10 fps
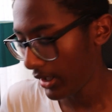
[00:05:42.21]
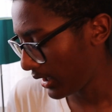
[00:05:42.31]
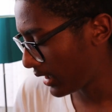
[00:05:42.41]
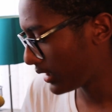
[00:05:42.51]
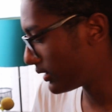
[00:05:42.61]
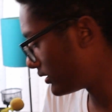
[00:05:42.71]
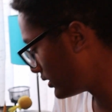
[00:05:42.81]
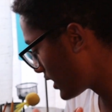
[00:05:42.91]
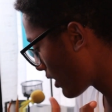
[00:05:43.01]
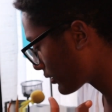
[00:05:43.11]
and
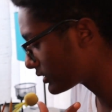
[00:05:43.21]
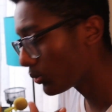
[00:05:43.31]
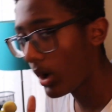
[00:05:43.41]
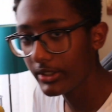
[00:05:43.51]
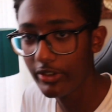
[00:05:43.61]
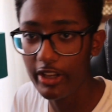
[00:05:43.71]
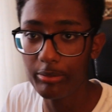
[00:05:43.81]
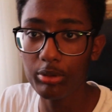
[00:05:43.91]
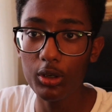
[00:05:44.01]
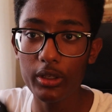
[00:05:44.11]
the Galaxy Watch
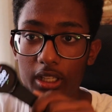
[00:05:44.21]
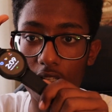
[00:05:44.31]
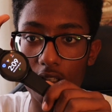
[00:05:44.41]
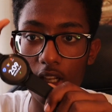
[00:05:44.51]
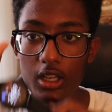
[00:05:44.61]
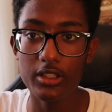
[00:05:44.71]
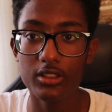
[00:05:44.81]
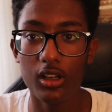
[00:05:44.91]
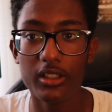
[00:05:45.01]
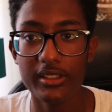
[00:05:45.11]
5 Pro here
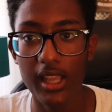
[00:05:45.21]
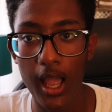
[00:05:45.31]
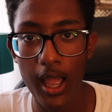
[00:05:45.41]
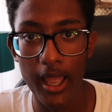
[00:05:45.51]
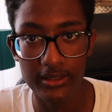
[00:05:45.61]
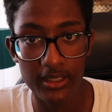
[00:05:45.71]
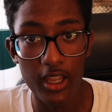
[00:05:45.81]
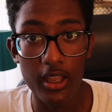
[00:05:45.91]
starts at